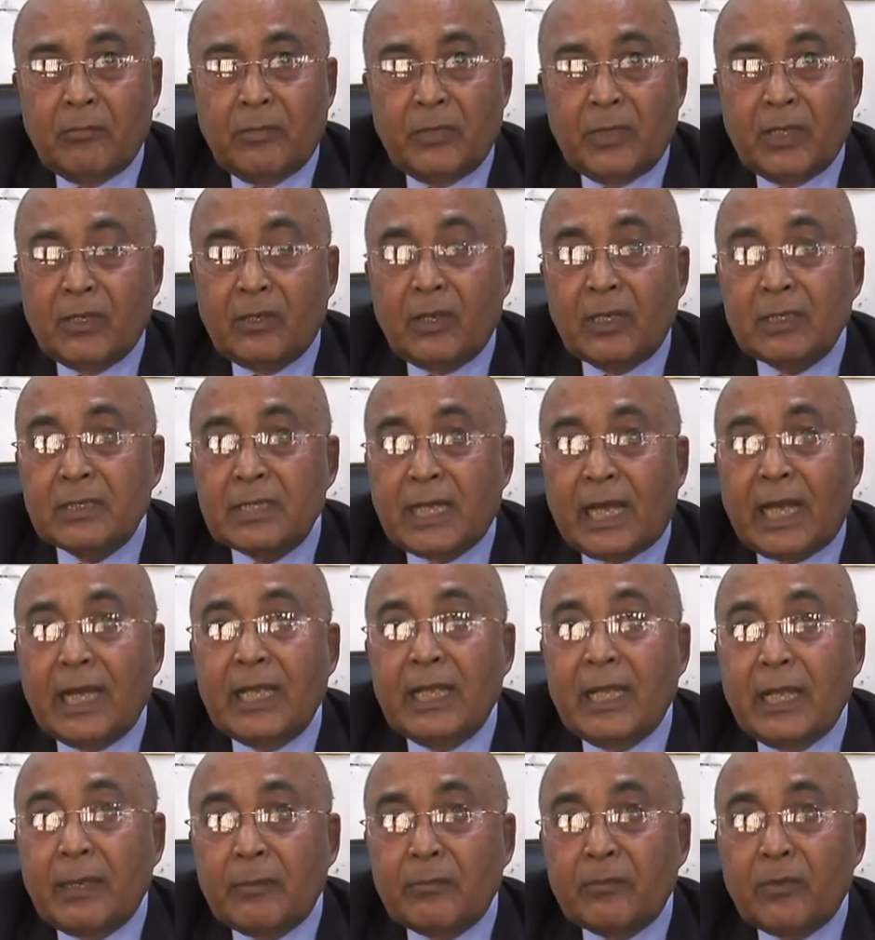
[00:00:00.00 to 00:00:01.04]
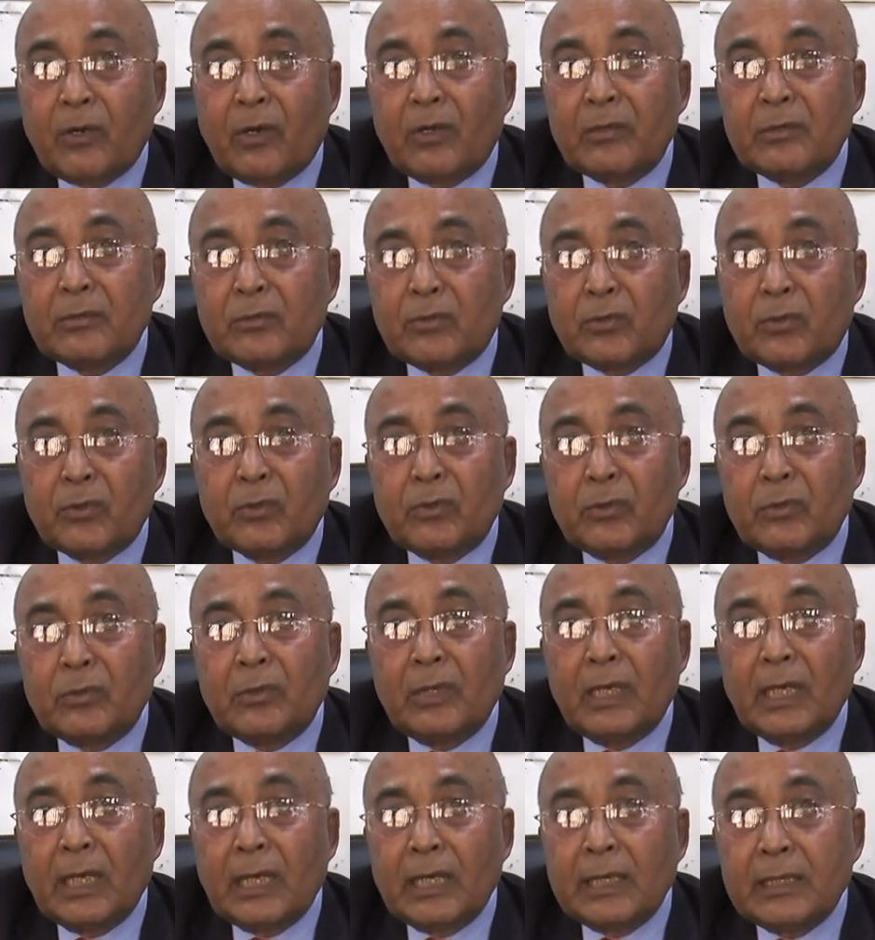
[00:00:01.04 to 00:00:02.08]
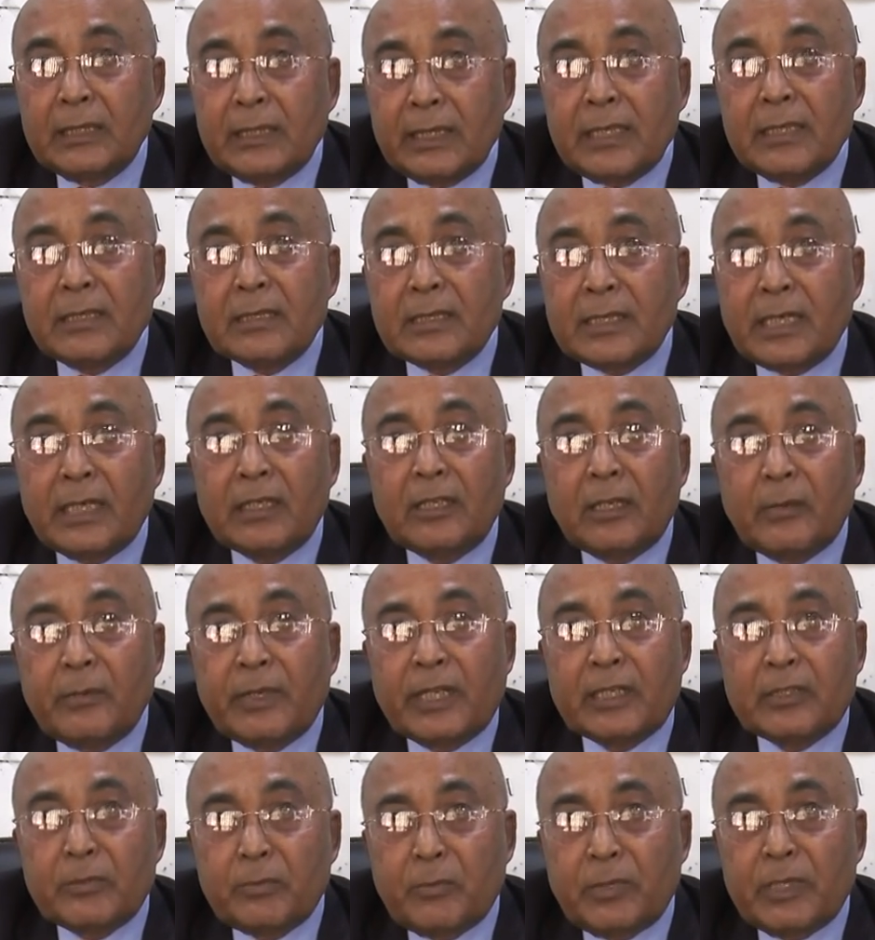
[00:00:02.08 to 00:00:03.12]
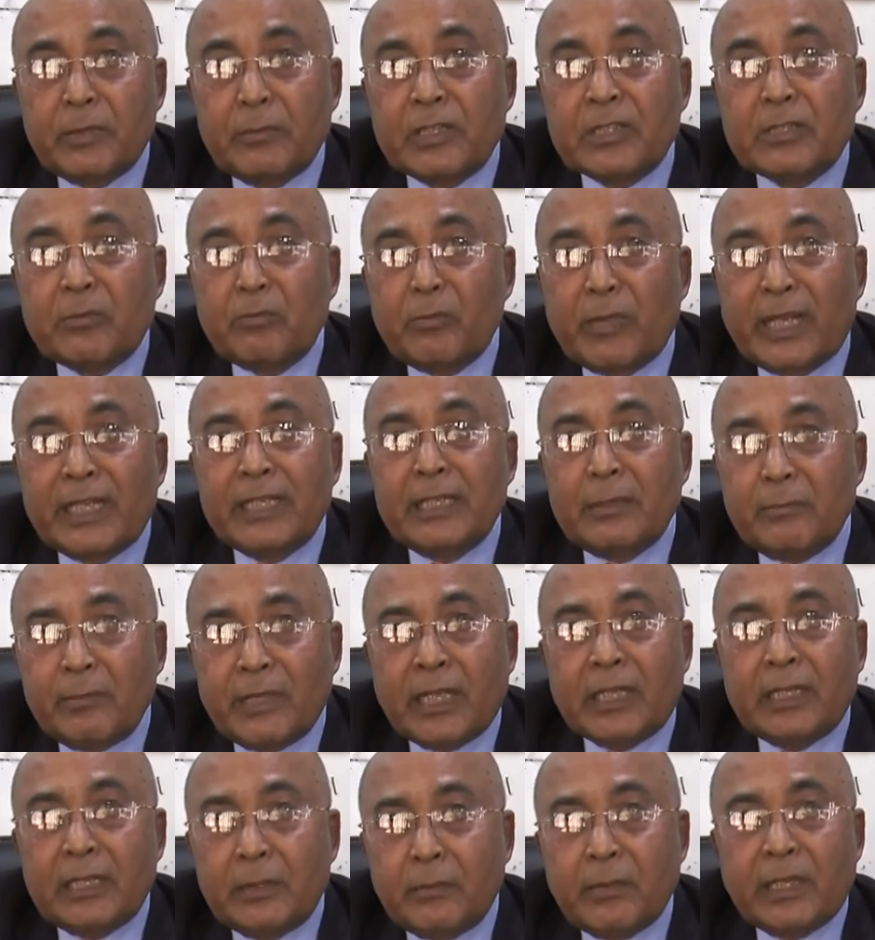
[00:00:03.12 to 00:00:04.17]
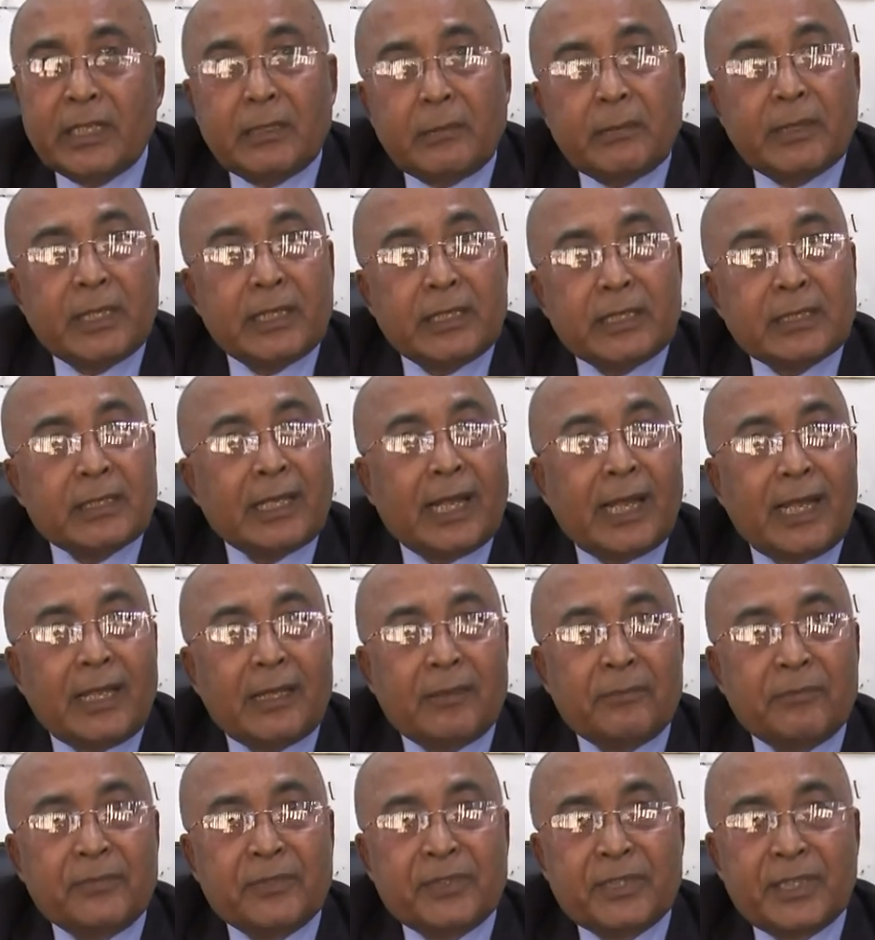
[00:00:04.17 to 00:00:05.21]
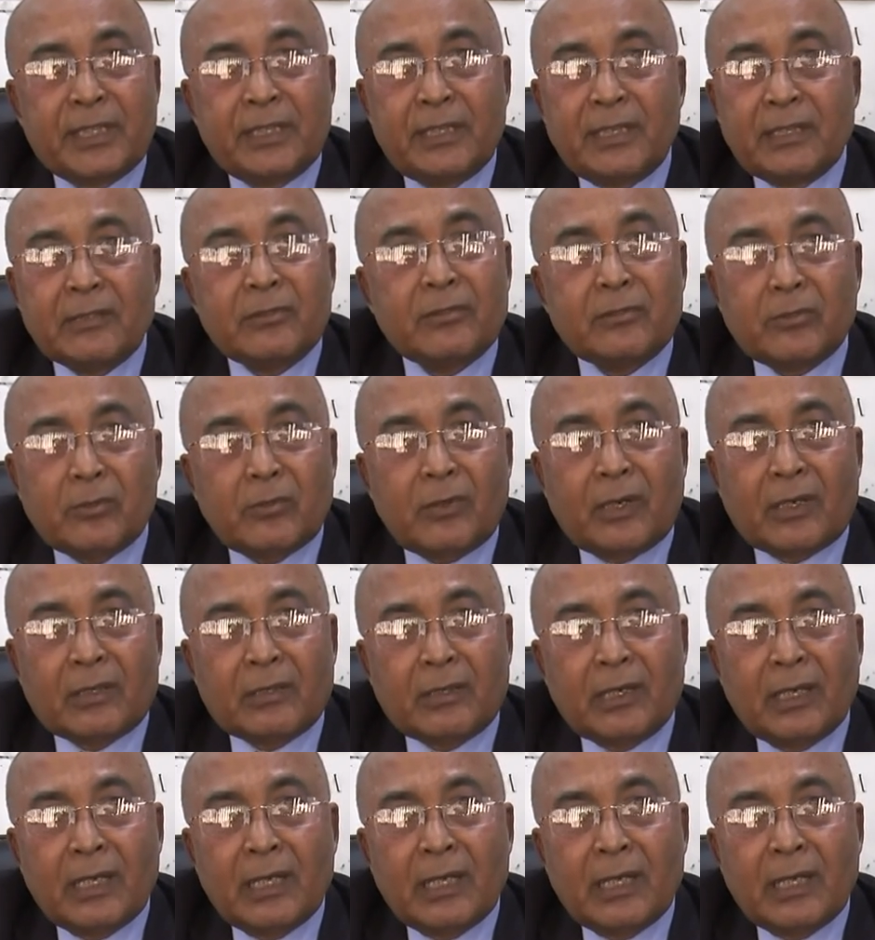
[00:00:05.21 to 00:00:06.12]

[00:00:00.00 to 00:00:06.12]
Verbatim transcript: Because I have gone through these kind of experiments many, many, many, many times. It doesn't work.